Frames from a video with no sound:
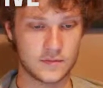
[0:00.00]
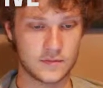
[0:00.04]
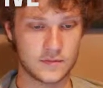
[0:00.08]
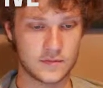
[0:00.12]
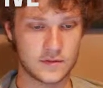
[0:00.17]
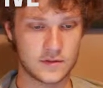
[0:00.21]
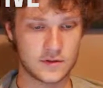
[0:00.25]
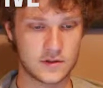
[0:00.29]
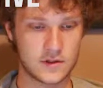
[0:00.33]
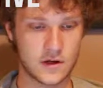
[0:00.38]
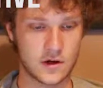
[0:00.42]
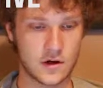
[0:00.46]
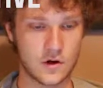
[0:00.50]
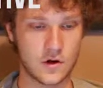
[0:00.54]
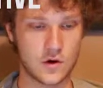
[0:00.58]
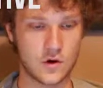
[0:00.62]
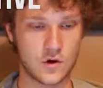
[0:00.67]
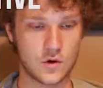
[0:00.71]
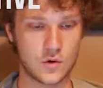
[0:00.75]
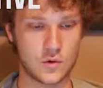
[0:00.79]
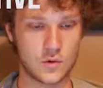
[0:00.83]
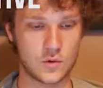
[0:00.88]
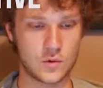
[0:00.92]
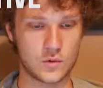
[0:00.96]

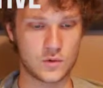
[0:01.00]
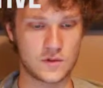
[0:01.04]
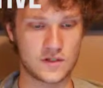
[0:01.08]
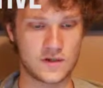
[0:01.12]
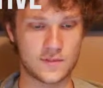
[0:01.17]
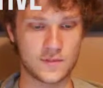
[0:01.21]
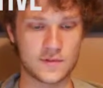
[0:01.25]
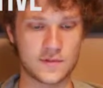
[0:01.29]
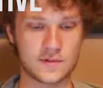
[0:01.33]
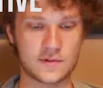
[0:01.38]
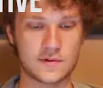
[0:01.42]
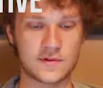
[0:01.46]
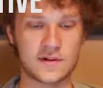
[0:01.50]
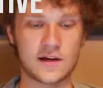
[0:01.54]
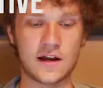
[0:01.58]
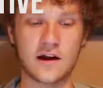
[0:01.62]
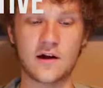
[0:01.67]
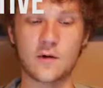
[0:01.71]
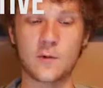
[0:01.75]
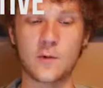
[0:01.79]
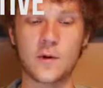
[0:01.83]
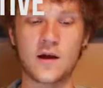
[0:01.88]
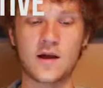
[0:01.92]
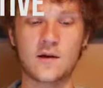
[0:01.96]
So symptoms of
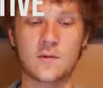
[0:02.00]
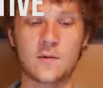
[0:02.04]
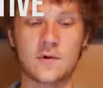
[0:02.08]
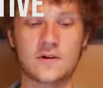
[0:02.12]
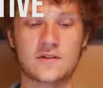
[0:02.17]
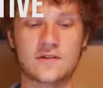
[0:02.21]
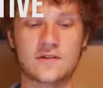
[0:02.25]
narrowing